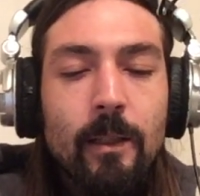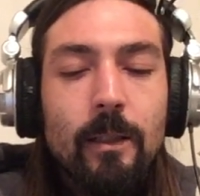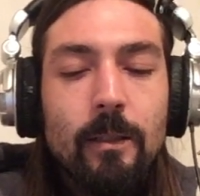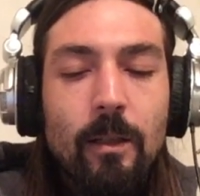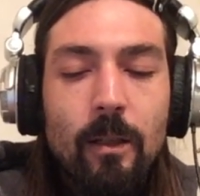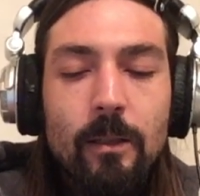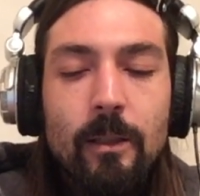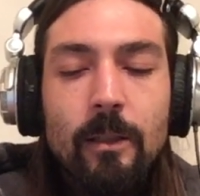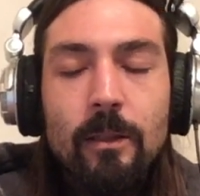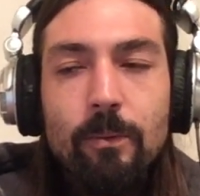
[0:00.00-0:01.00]
His
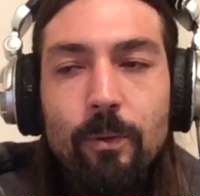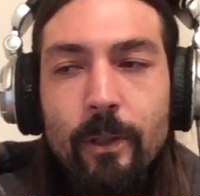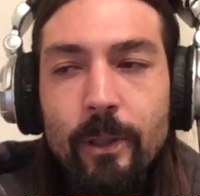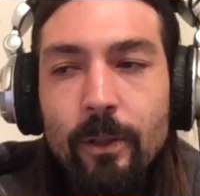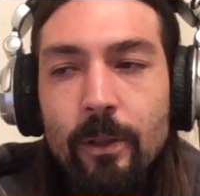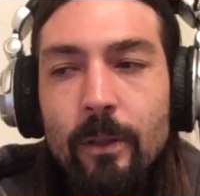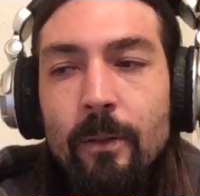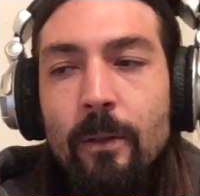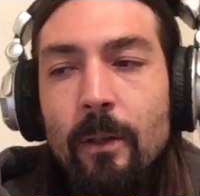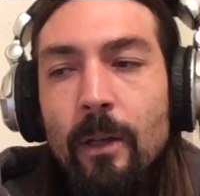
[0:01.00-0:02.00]
content is pretty good.
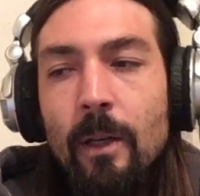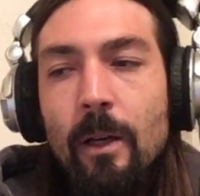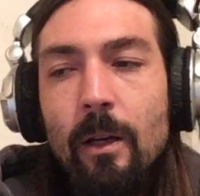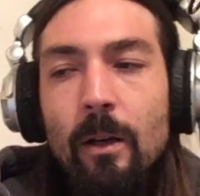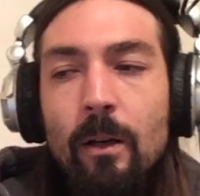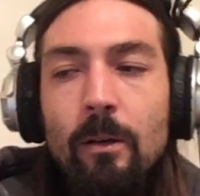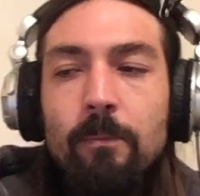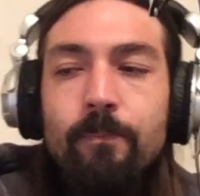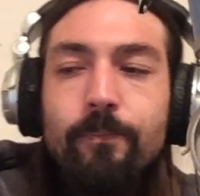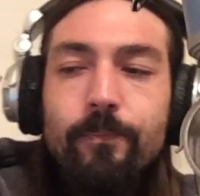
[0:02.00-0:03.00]
Another